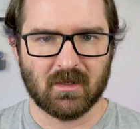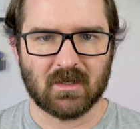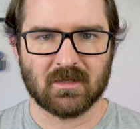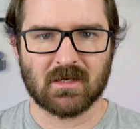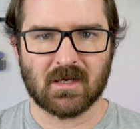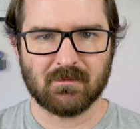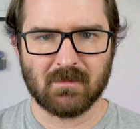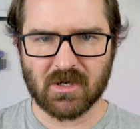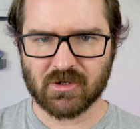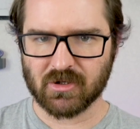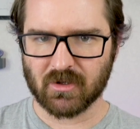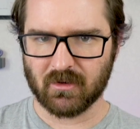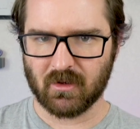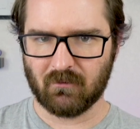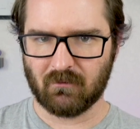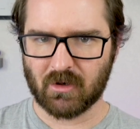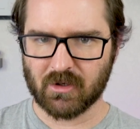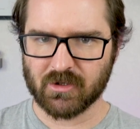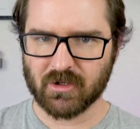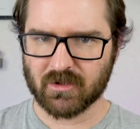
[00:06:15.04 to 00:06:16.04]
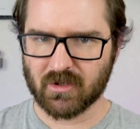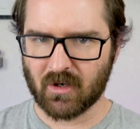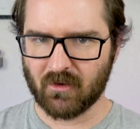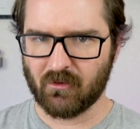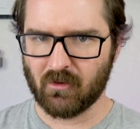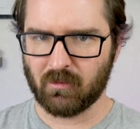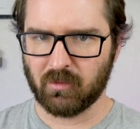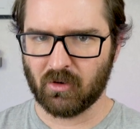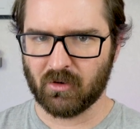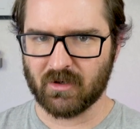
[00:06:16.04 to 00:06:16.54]
Because I mentioned the largest
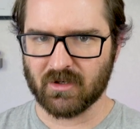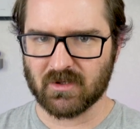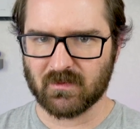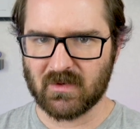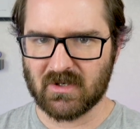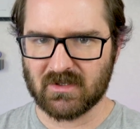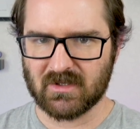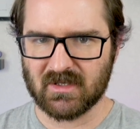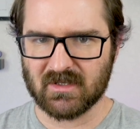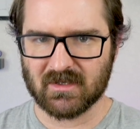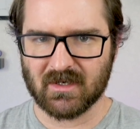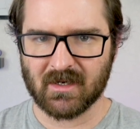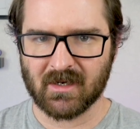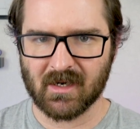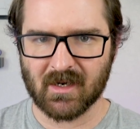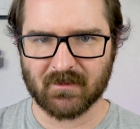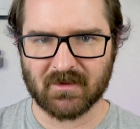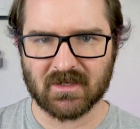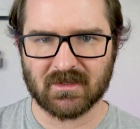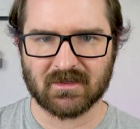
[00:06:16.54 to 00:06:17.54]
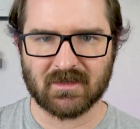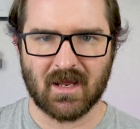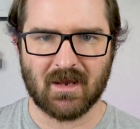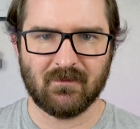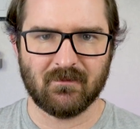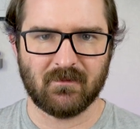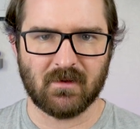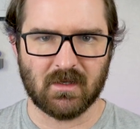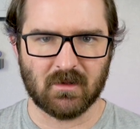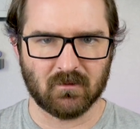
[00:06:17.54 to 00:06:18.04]
Arthropleura species could get up to
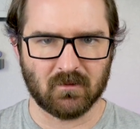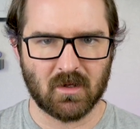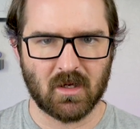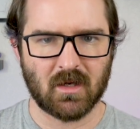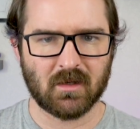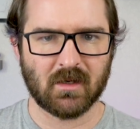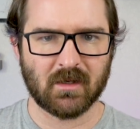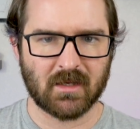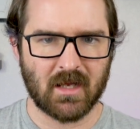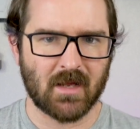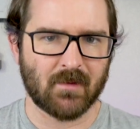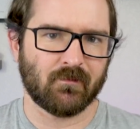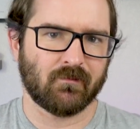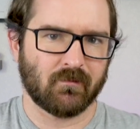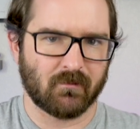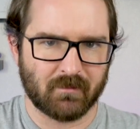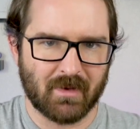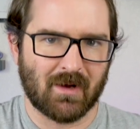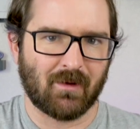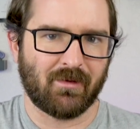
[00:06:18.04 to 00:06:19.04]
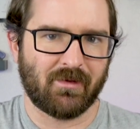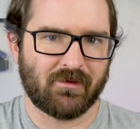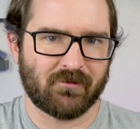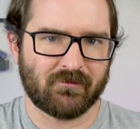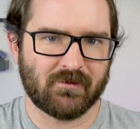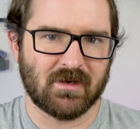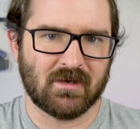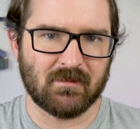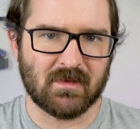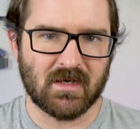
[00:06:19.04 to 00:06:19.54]
10 feet long, again, about
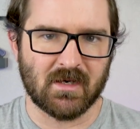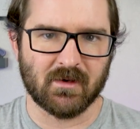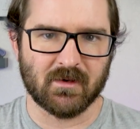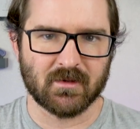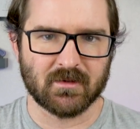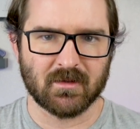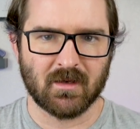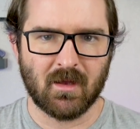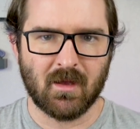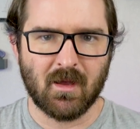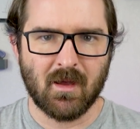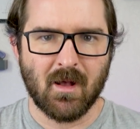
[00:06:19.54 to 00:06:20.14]
3 meters.